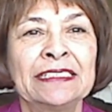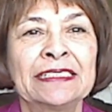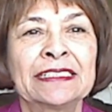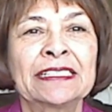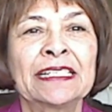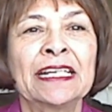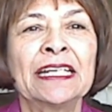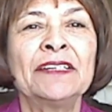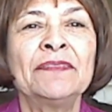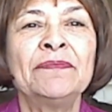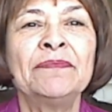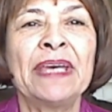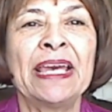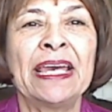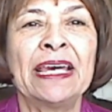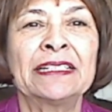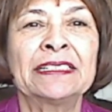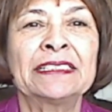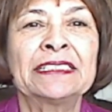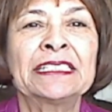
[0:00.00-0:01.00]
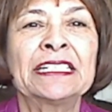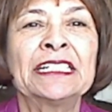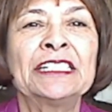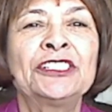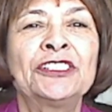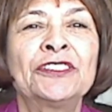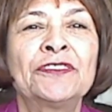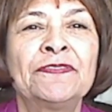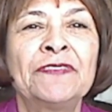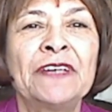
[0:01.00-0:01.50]
Son of man, set
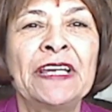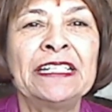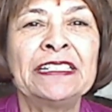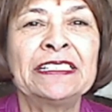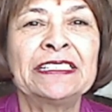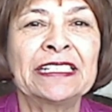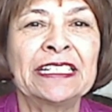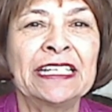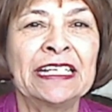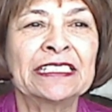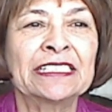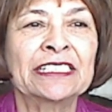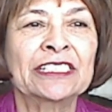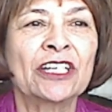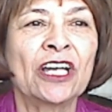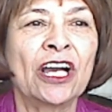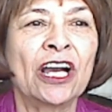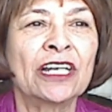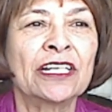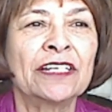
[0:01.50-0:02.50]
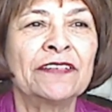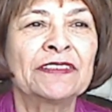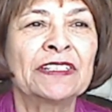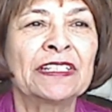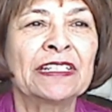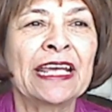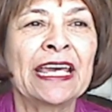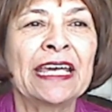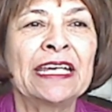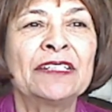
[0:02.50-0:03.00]
your face against Gog of the
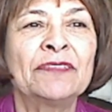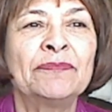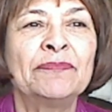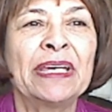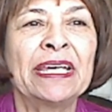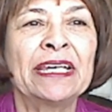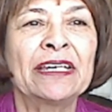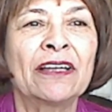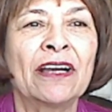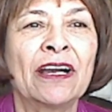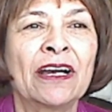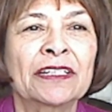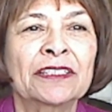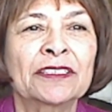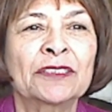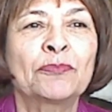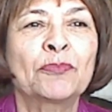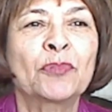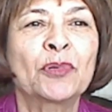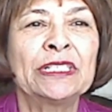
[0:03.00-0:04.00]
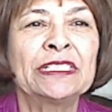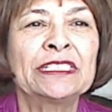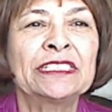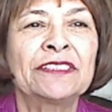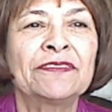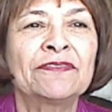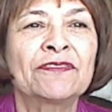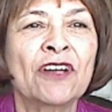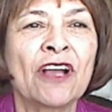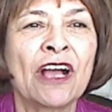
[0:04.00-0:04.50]
land of Magog, the prince
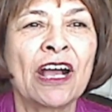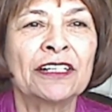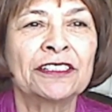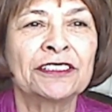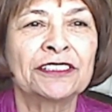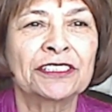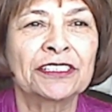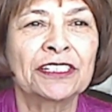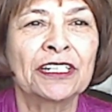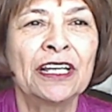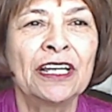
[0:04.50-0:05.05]
of Rosh,